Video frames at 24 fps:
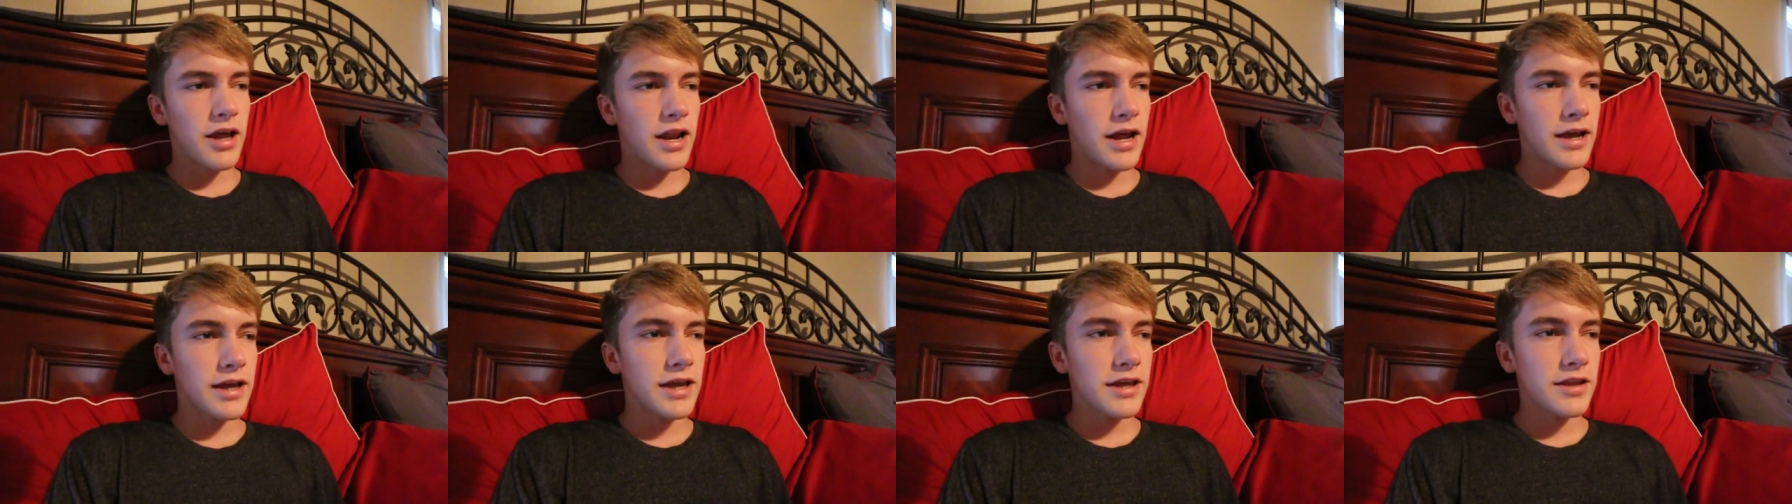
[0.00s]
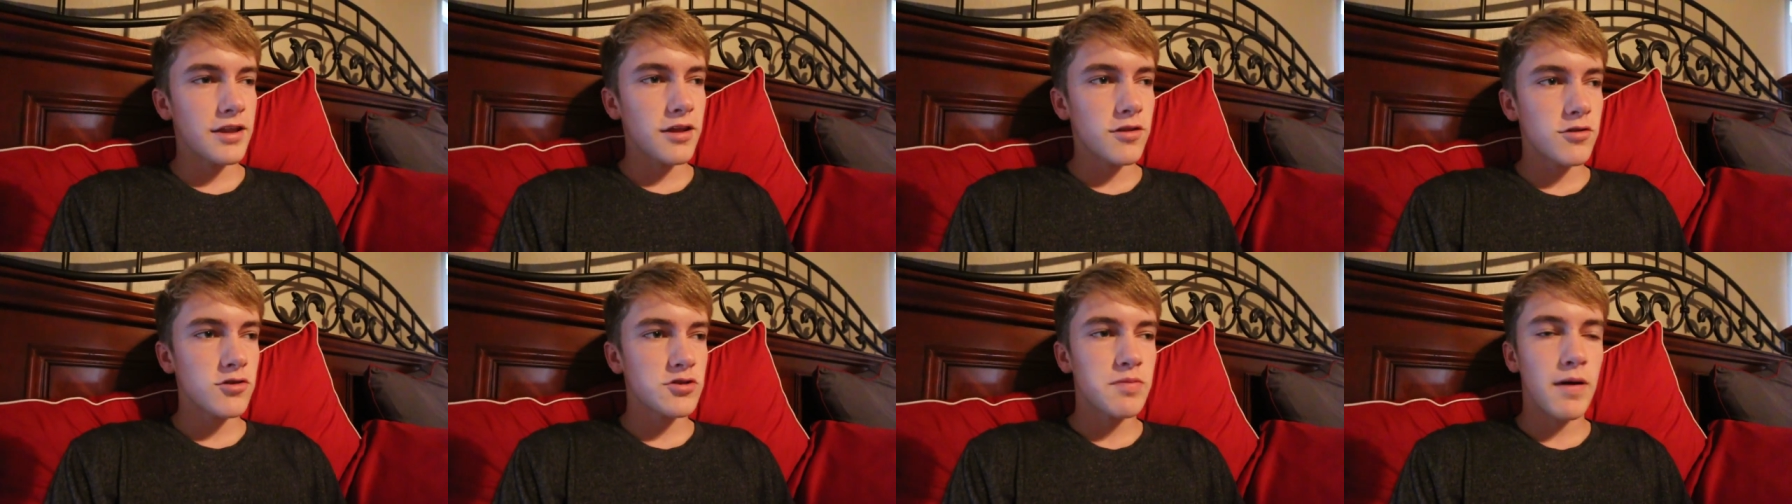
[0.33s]
and I
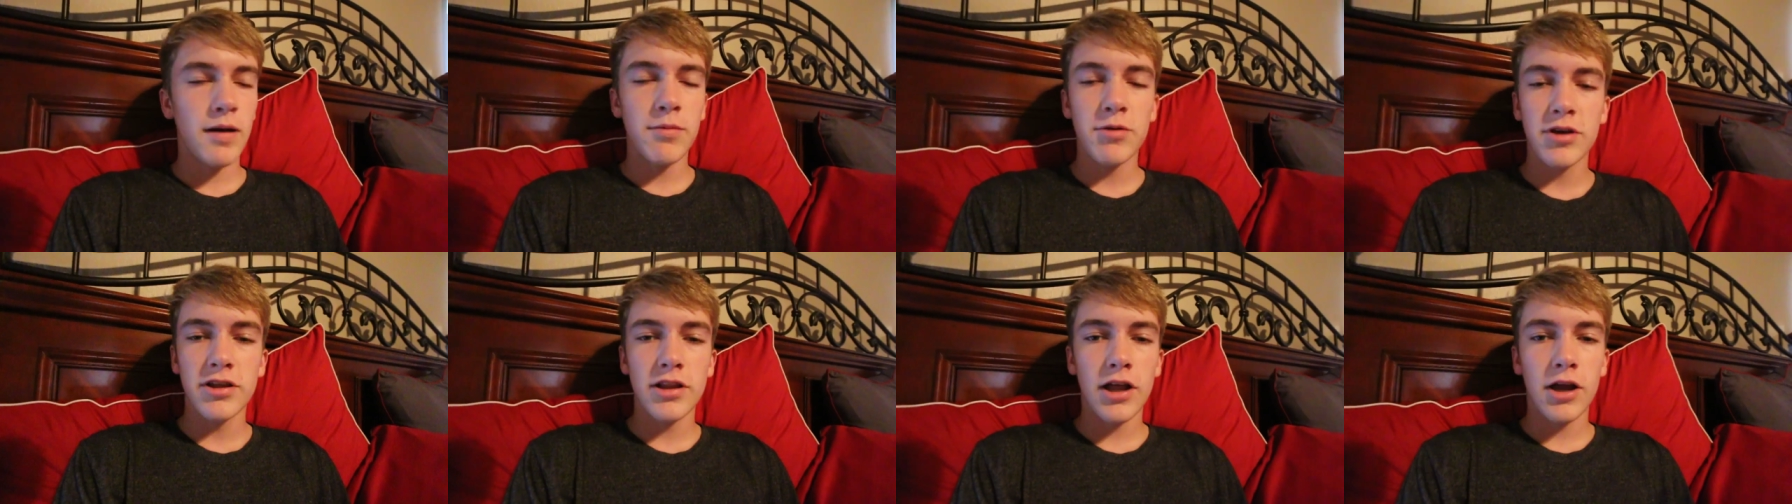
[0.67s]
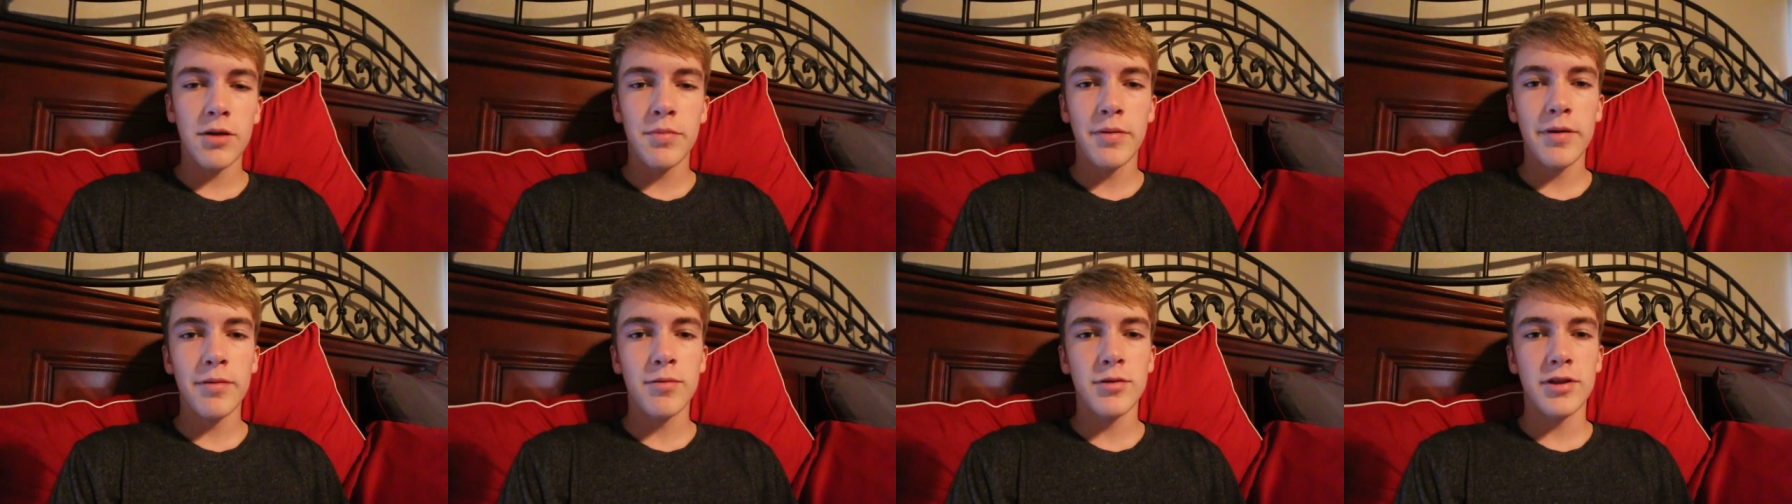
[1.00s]
get that there's probably a
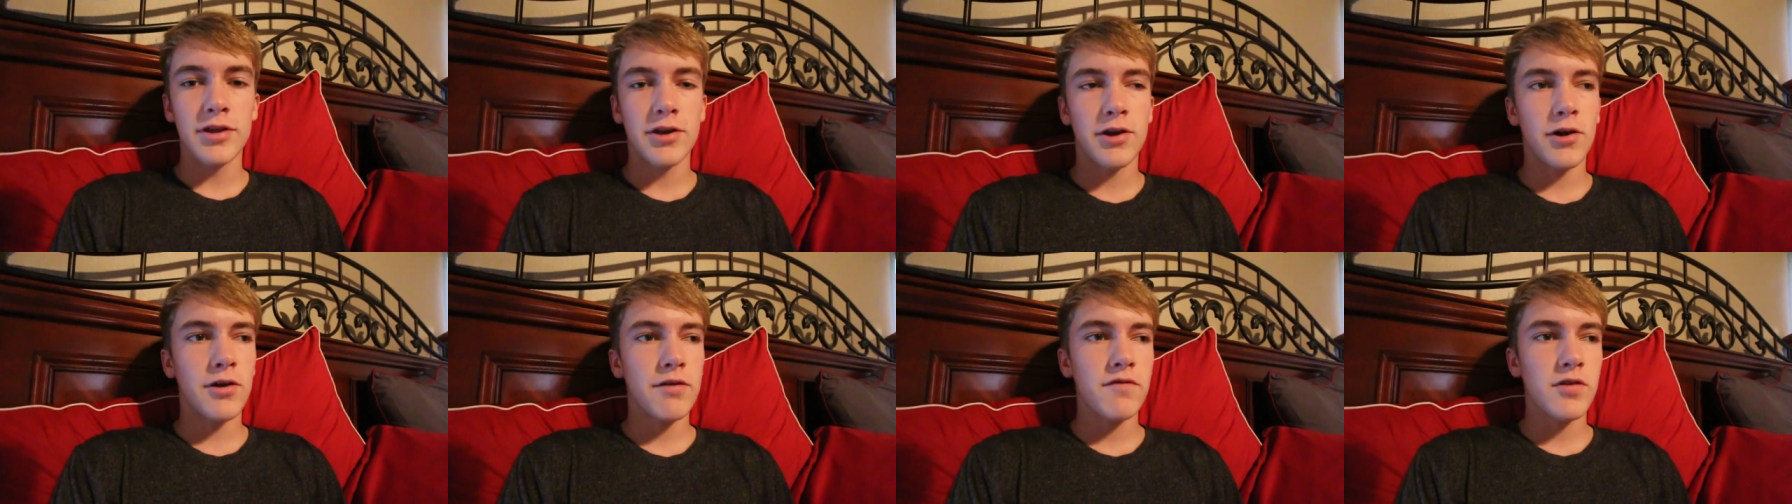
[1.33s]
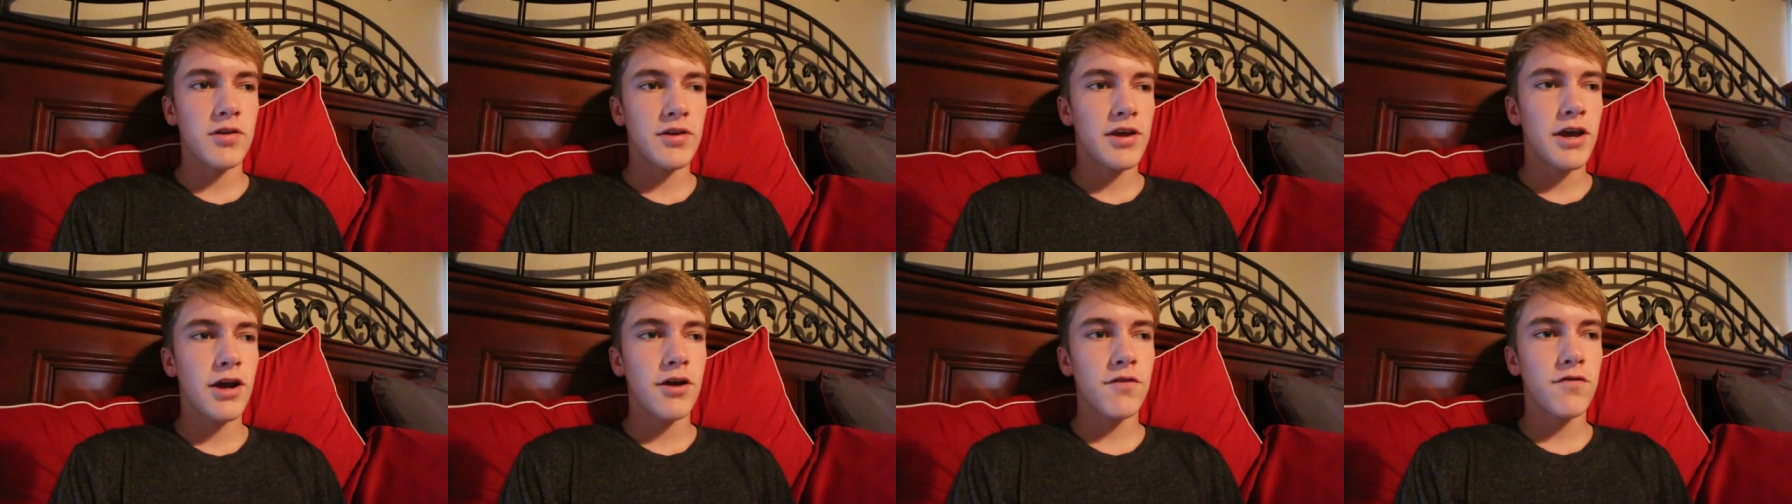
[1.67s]
lot of people that don't
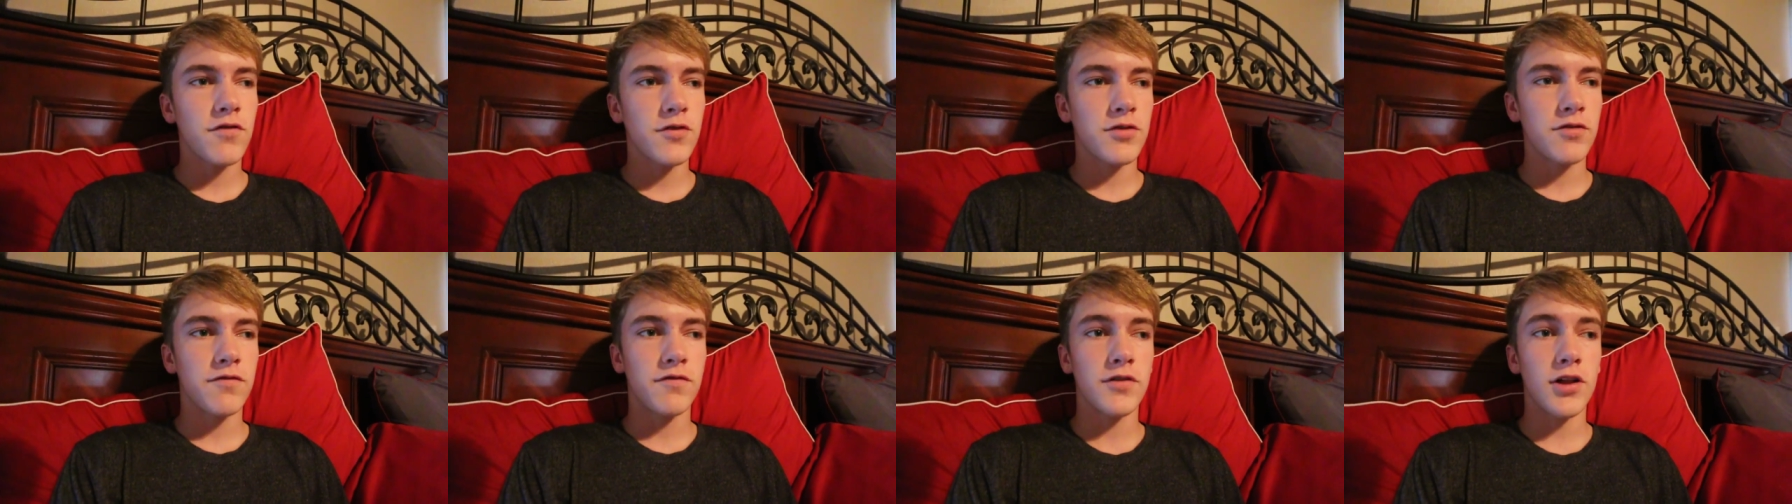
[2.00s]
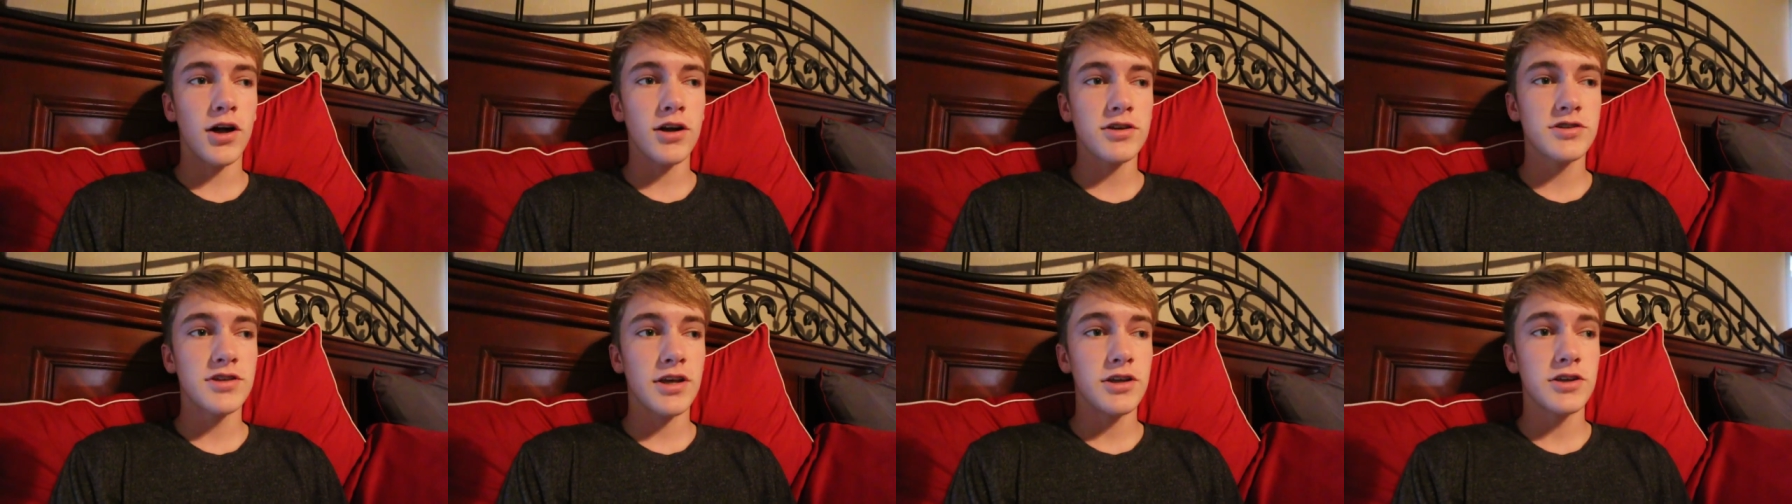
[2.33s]
even care for the vlogs.